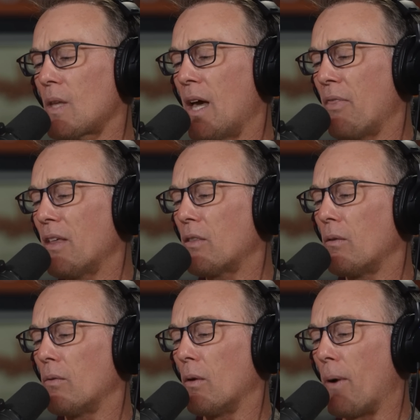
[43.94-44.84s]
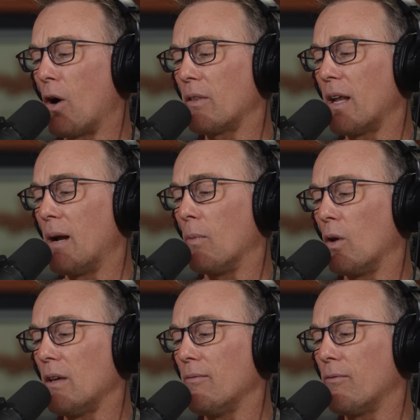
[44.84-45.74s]
I think the part that I'm
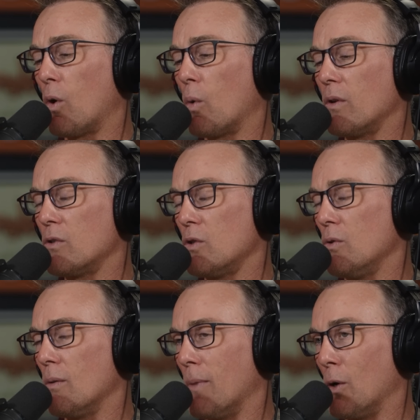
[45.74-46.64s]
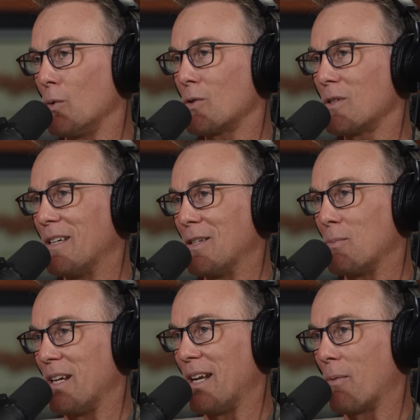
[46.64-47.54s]
looking forward to the most is
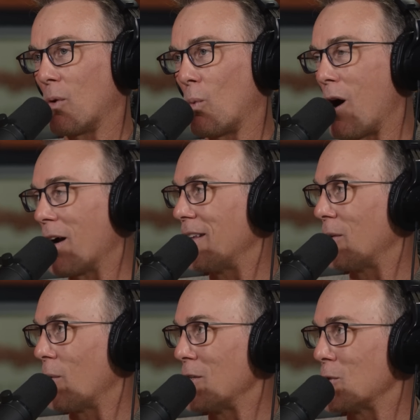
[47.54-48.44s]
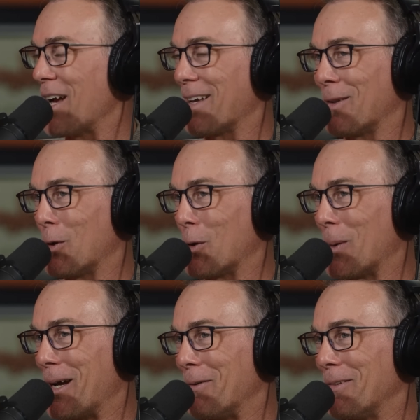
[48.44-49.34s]
being able to walk in the racetrack and look
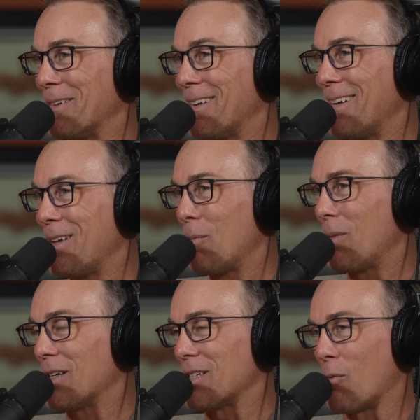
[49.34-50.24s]
around, because